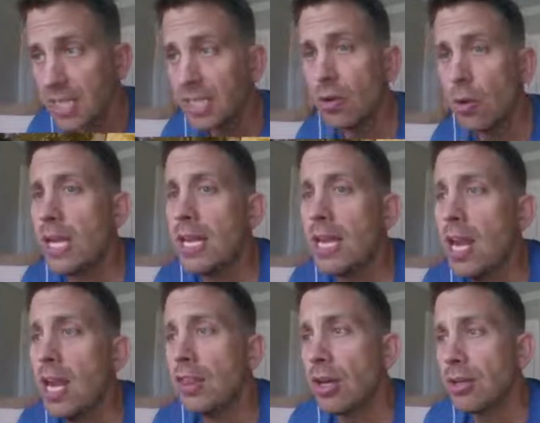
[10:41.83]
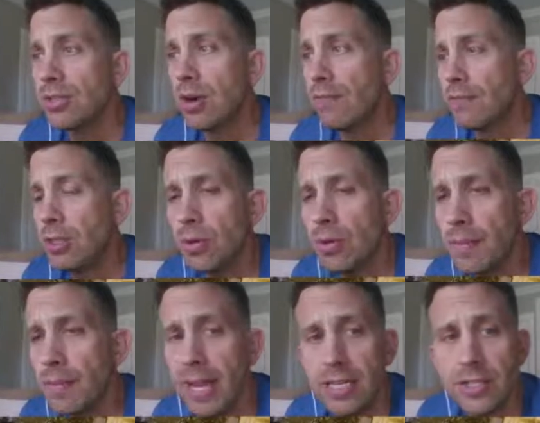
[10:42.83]
Anyway, those are a few of the
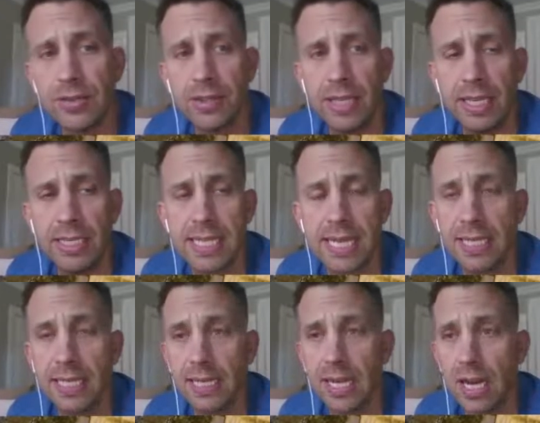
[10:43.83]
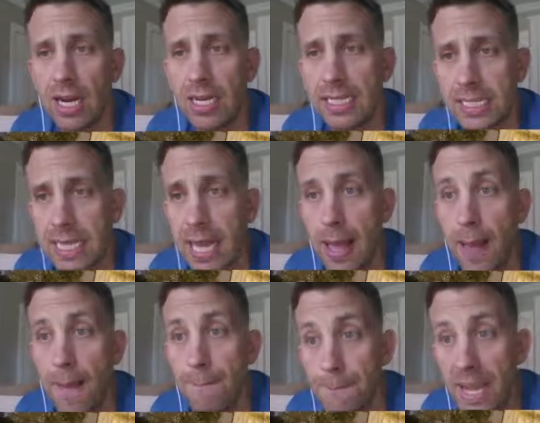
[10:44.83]
major things that can cause
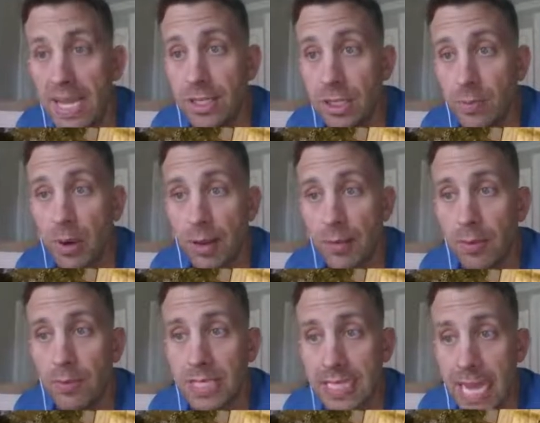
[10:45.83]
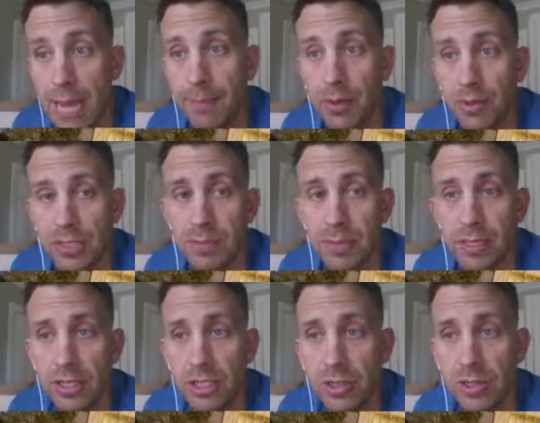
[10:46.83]
major problems and capital
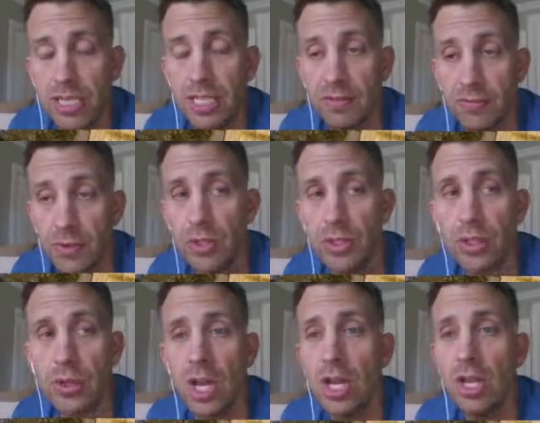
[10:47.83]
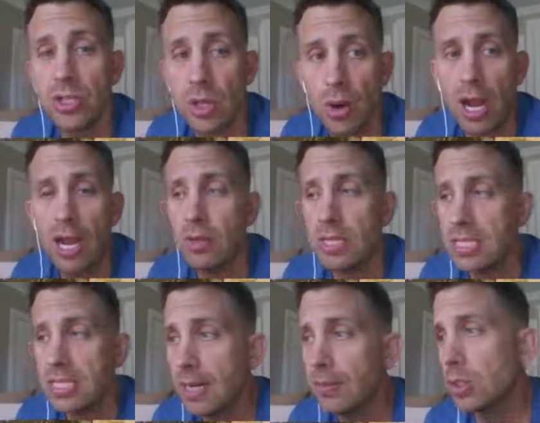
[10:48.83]
expenditures in the future. So I would
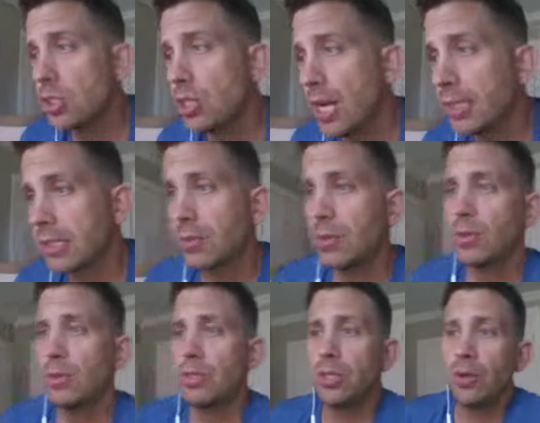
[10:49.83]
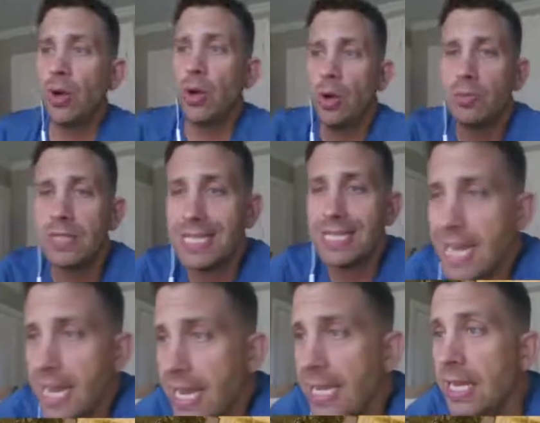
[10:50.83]
double check through your home
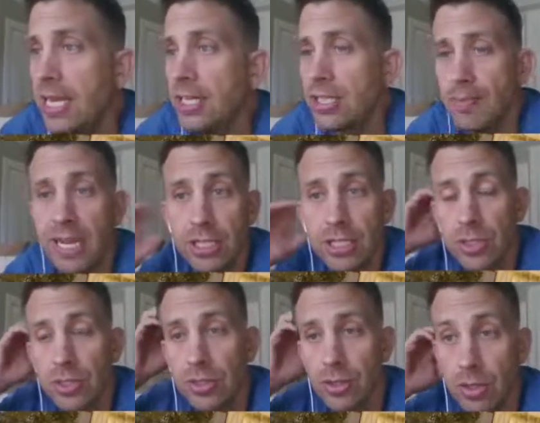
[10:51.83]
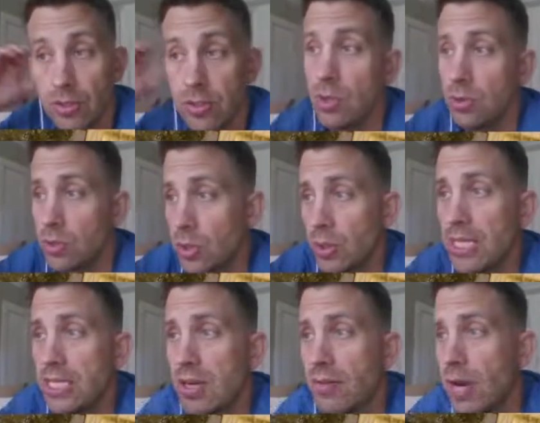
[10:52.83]
today to make sure there's no
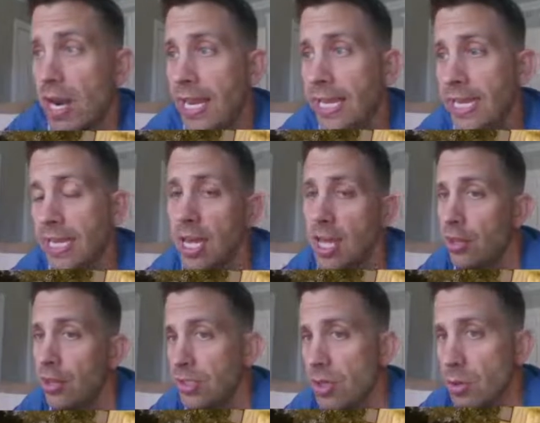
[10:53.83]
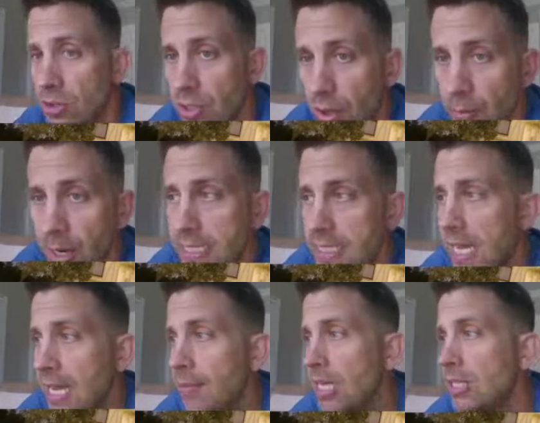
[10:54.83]
trees overhanging, there's no termite
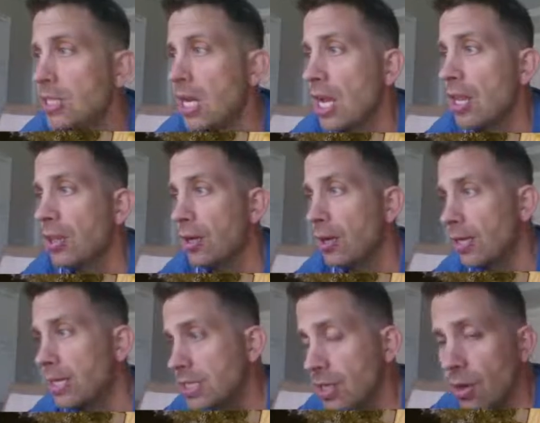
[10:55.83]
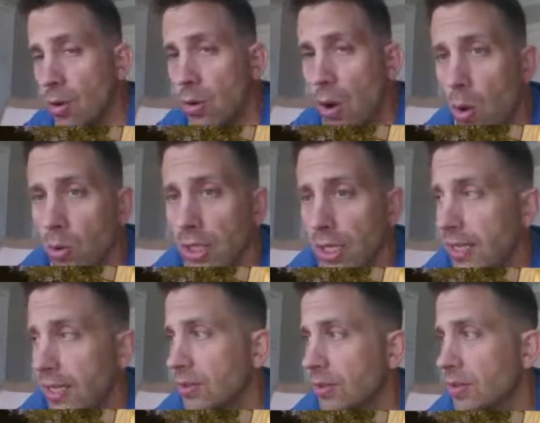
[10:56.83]
damage, there is no old
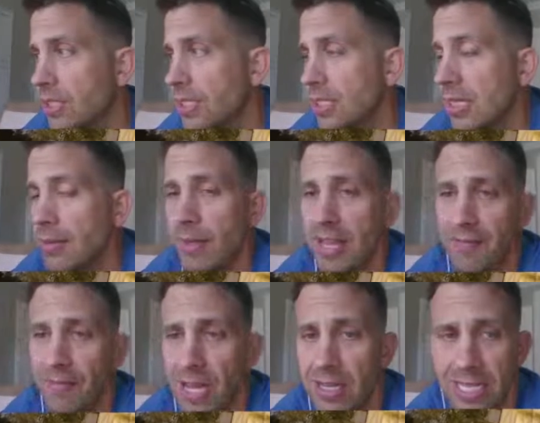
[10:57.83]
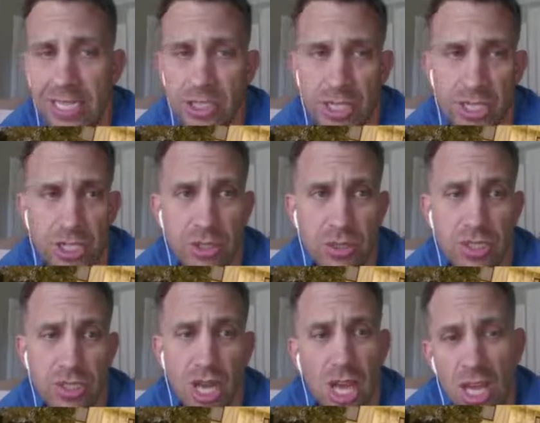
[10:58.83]
electrical system and foundation
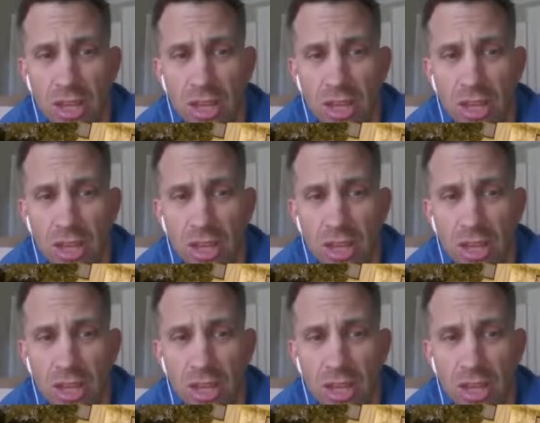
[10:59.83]
issues.